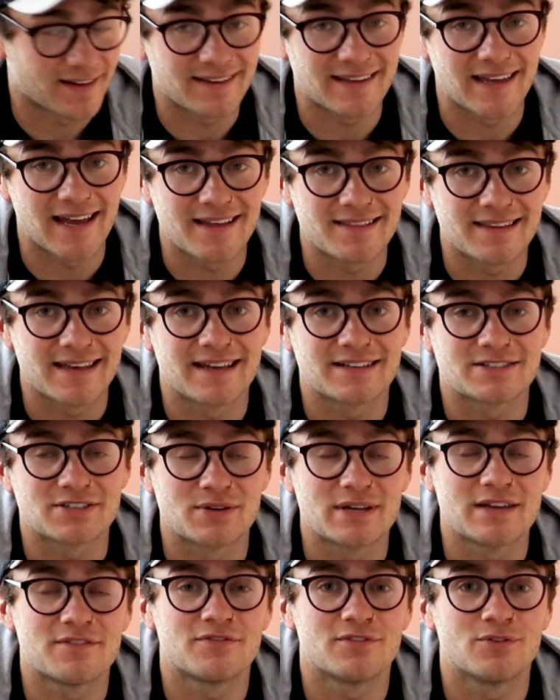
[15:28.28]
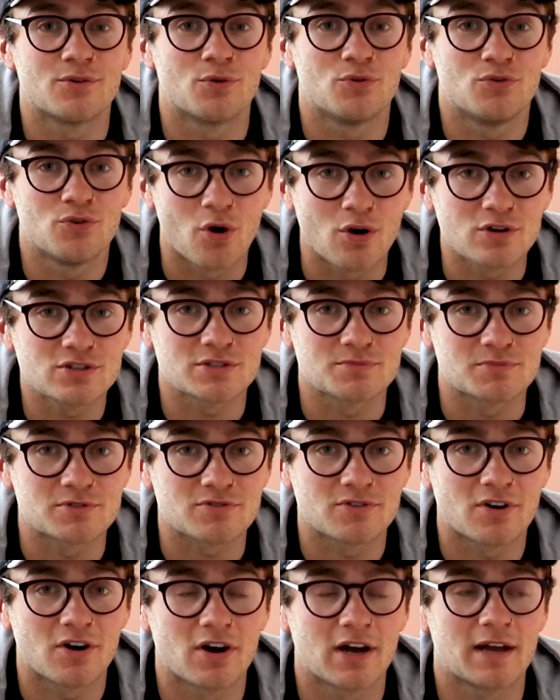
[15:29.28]
get there. So if you're not
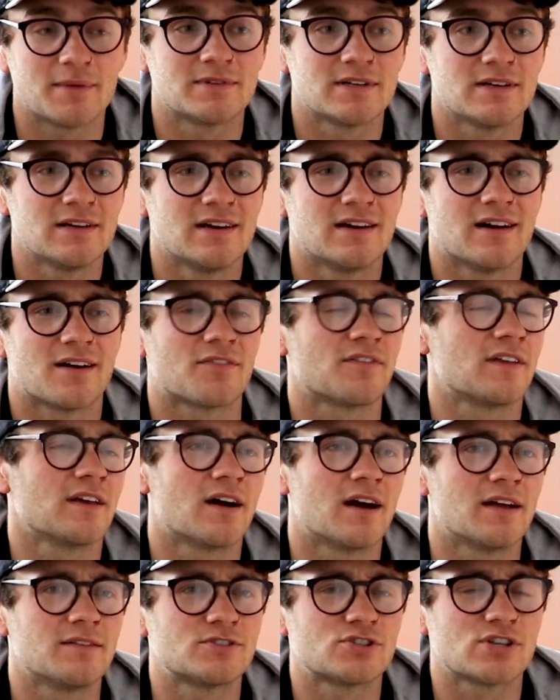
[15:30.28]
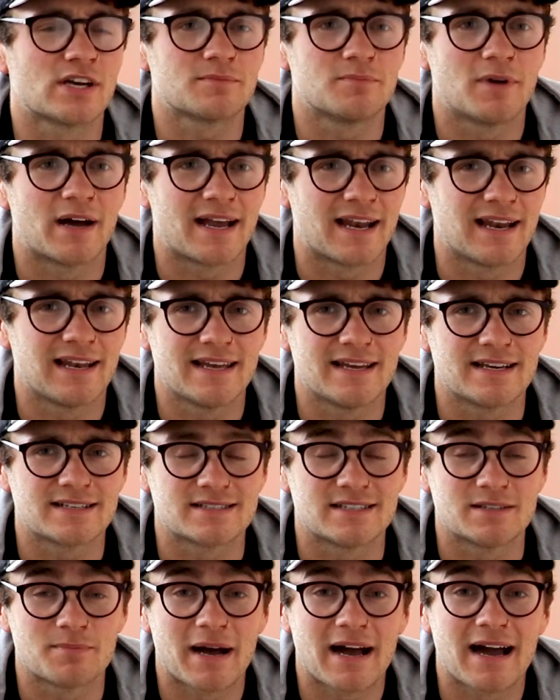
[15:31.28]
subscribed, I think I checked my
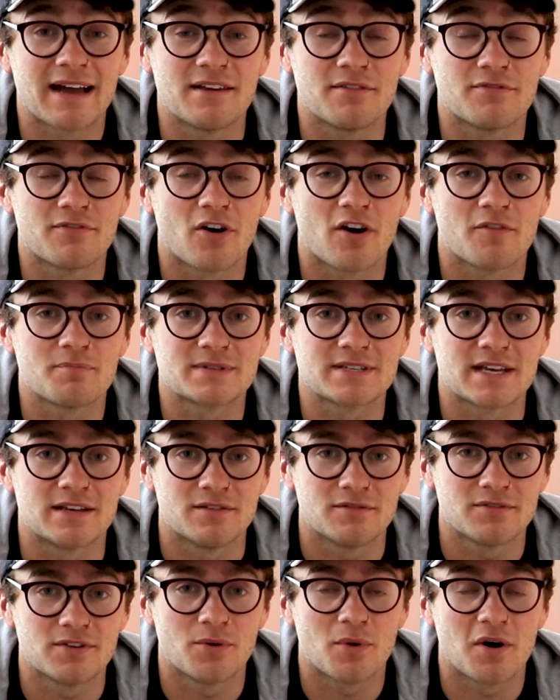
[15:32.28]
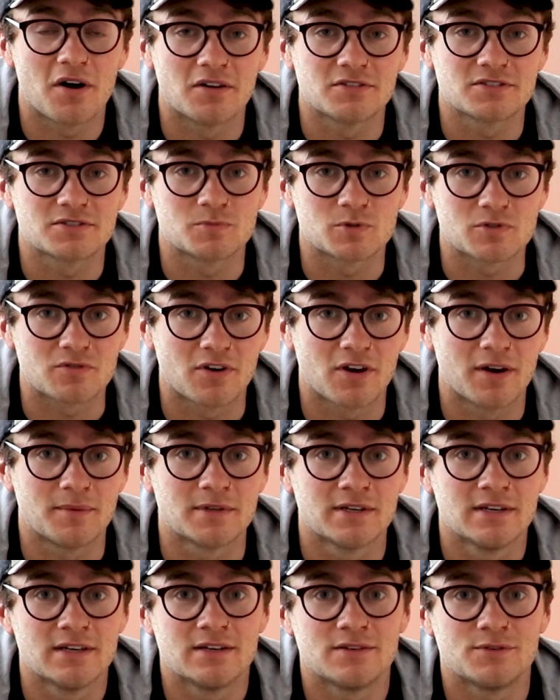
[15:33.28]
analytics and about 85% of you aren't
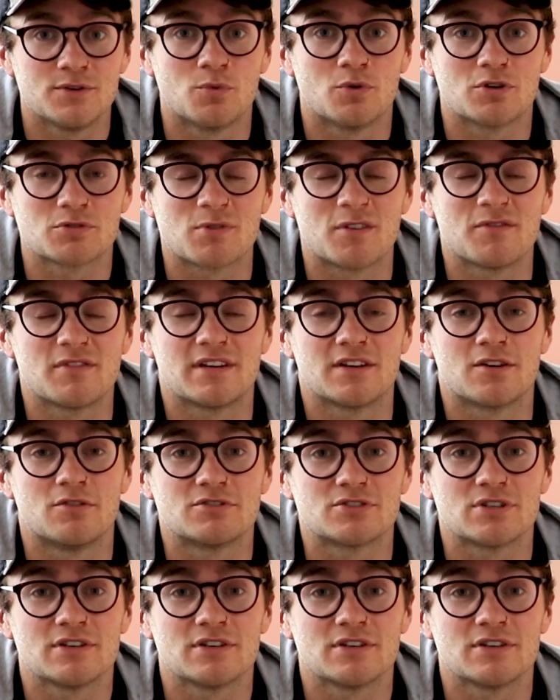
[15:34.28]
subscribed that watch my videos.